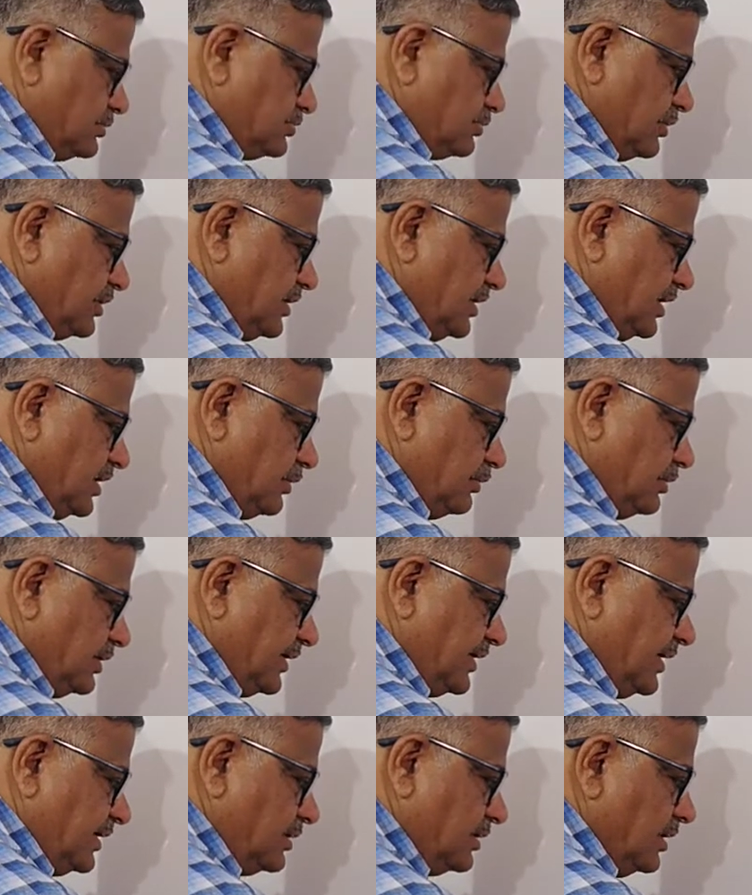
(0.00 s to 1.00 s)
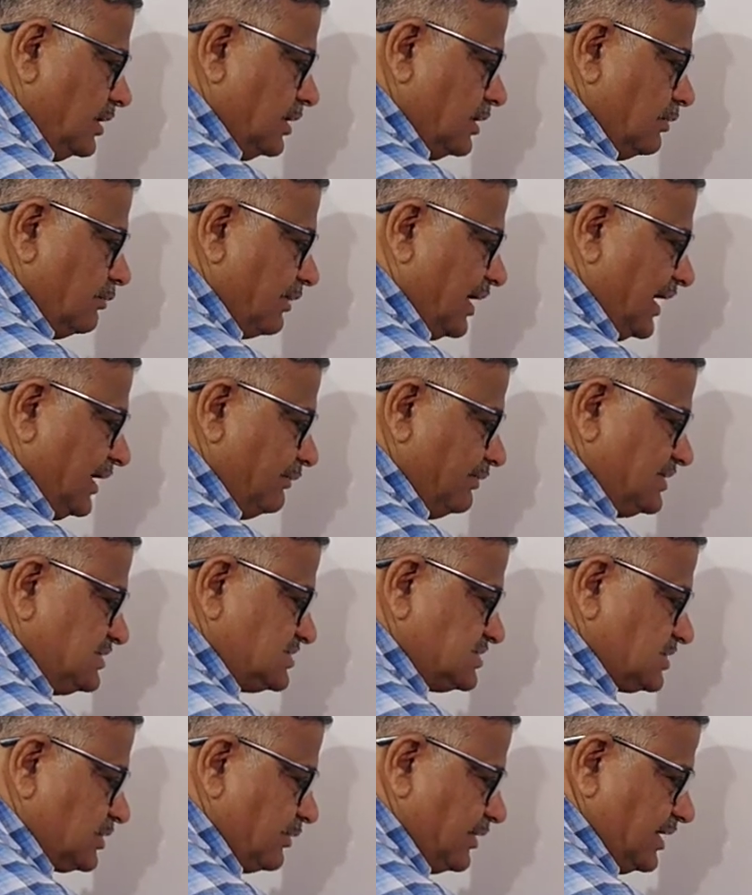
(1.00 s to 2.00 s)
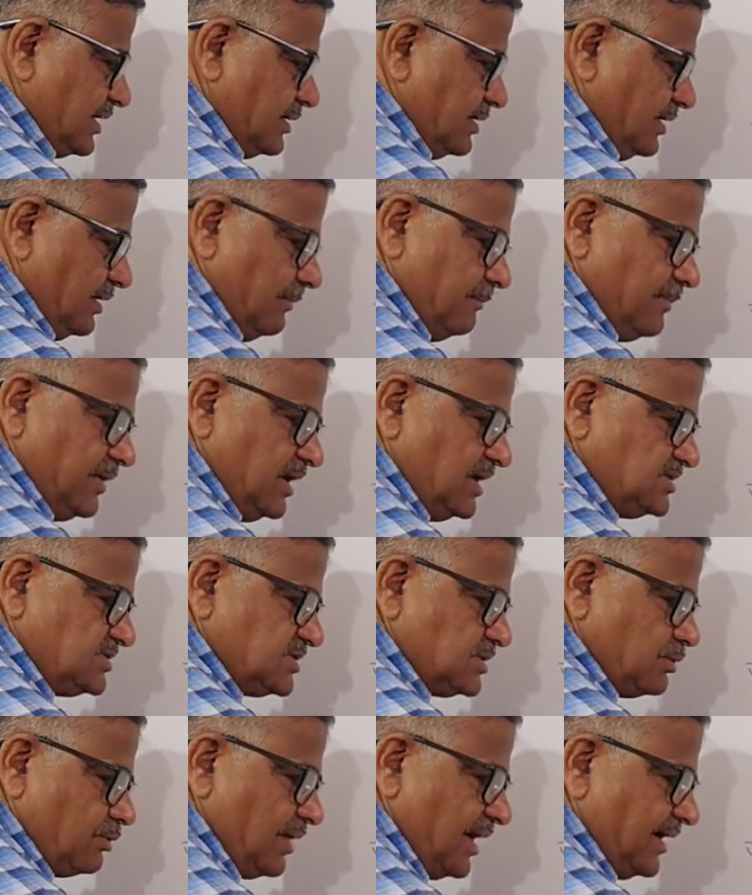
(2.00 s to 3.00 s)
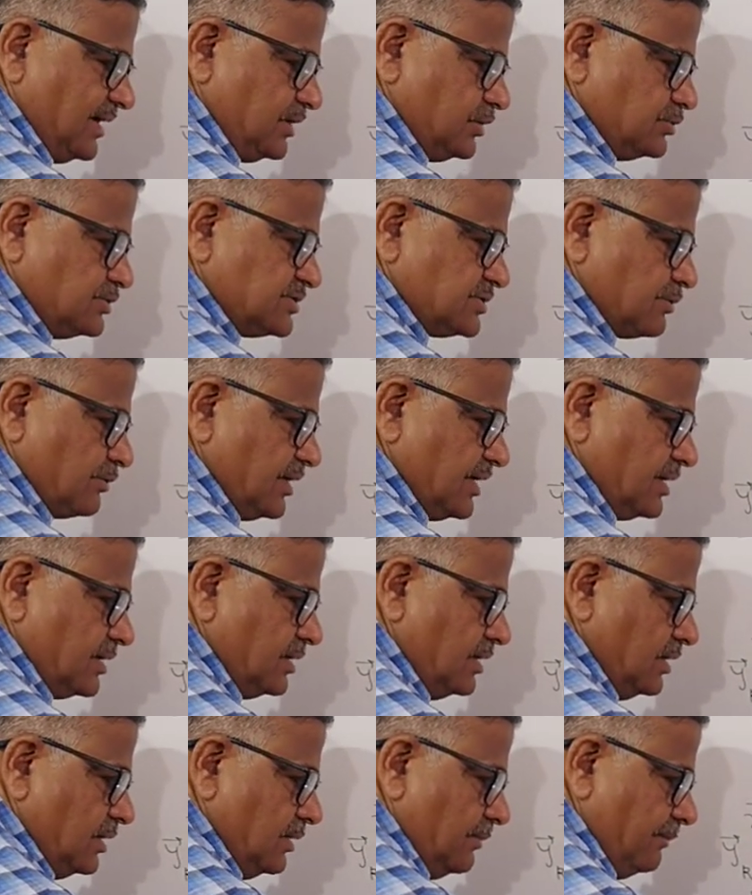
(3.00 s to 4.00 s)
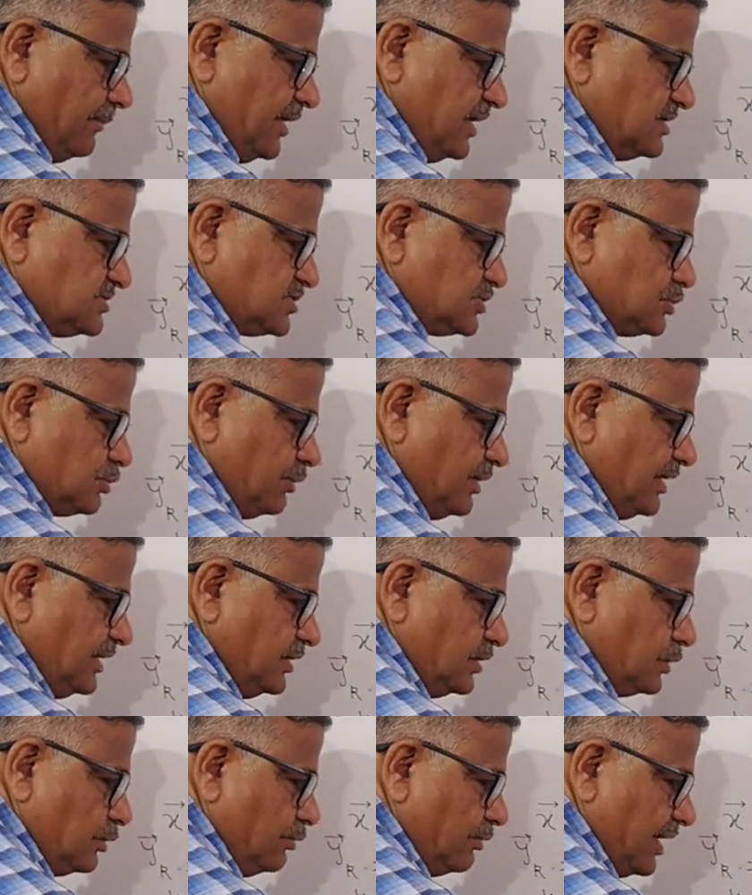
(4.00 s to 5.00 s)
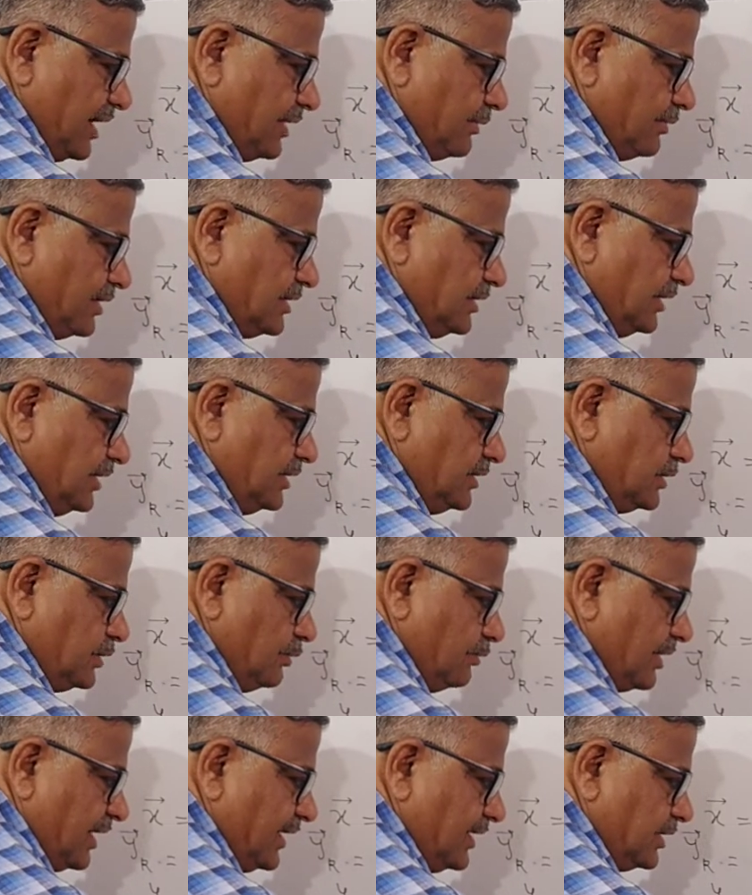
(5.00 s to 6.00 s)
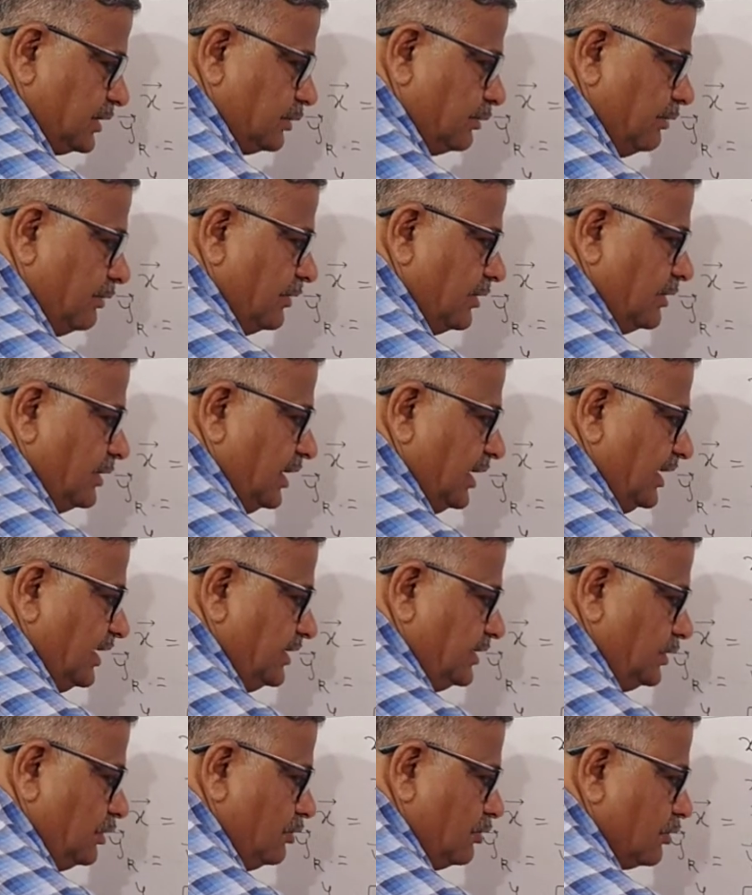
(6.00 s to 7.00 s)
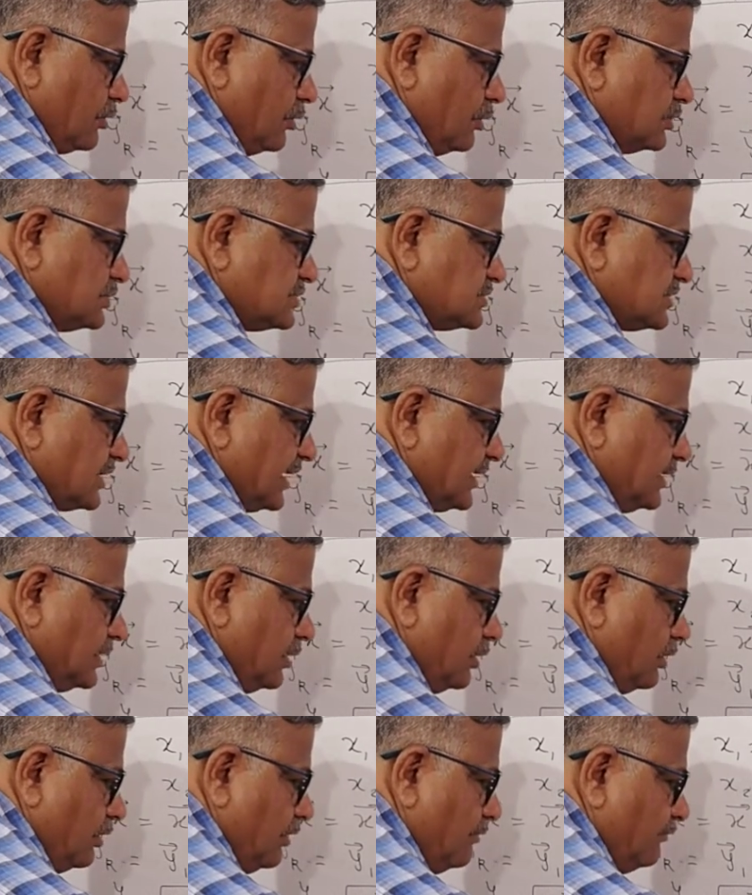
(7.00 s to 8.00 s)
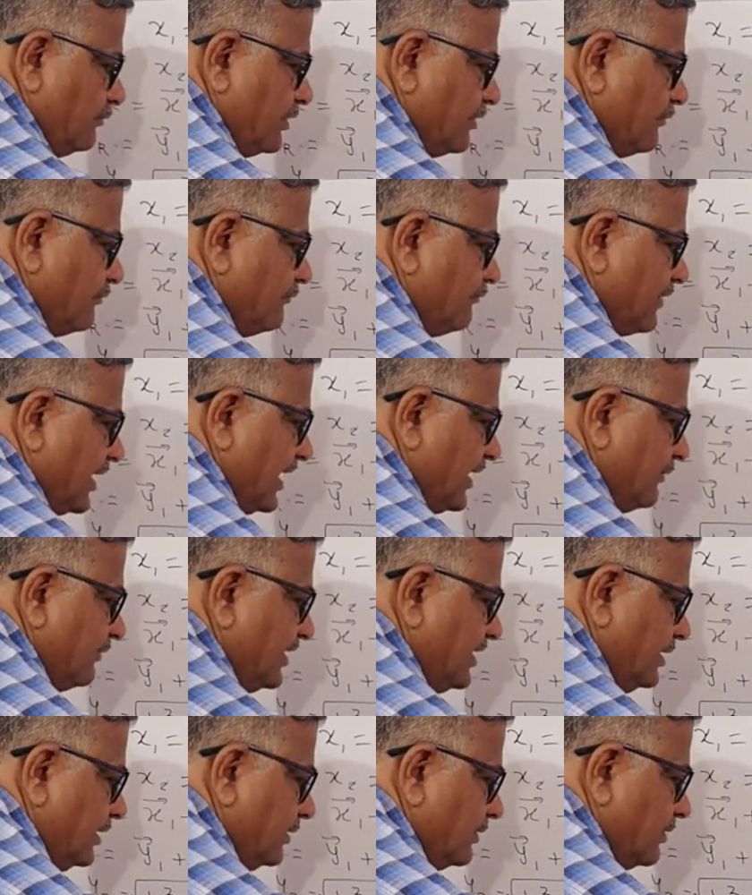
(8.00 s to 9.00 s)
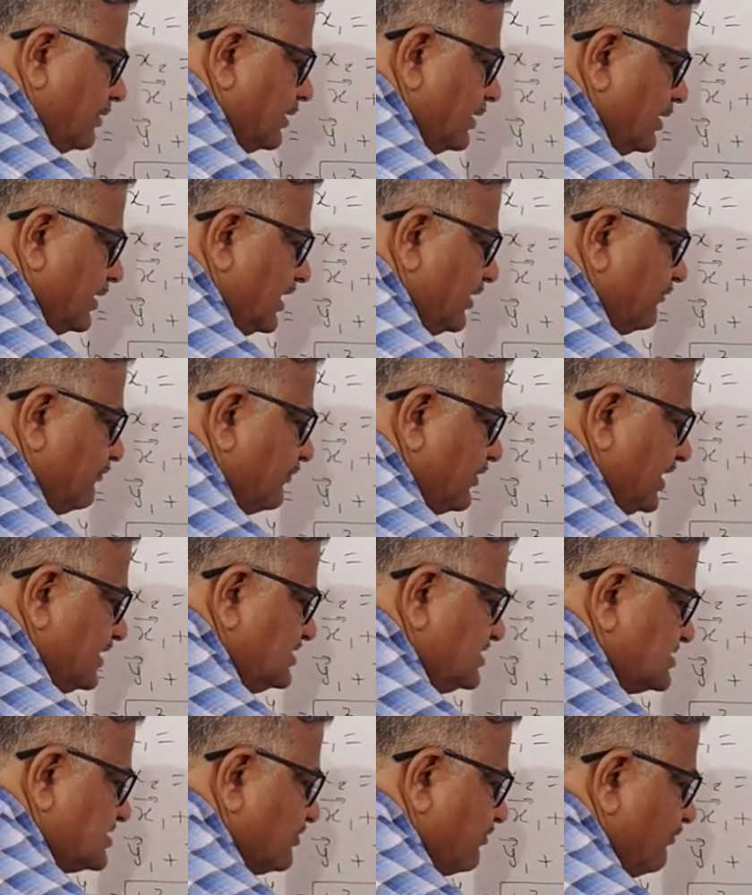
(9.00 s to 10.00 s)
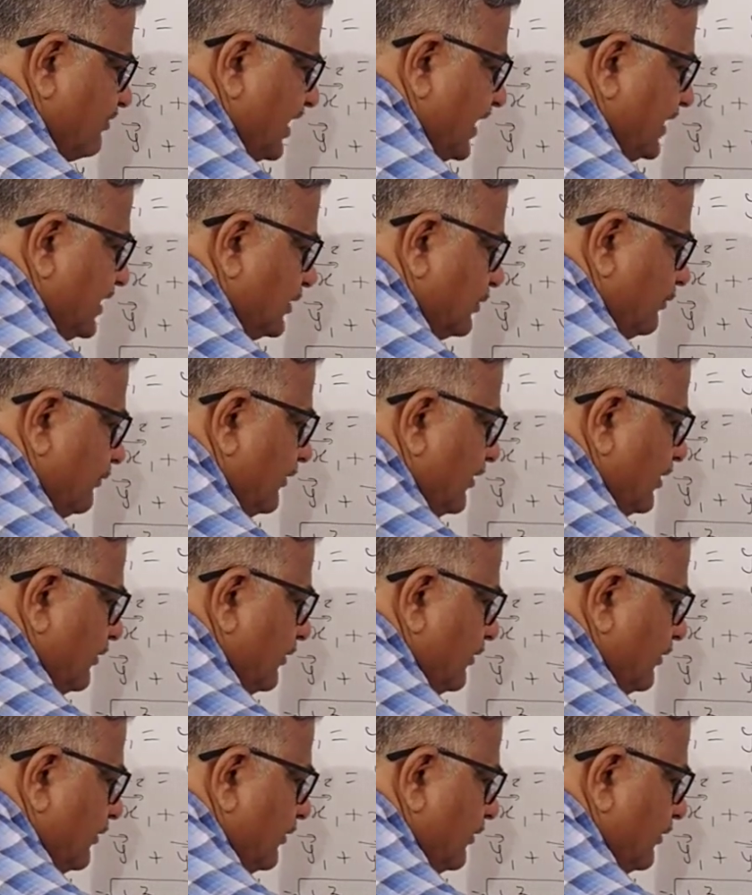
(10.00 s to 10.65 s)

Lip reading: So here you will get y1 square plus y2 square plus 2 into y1 into y2 into cosine of phi1 difference phi2.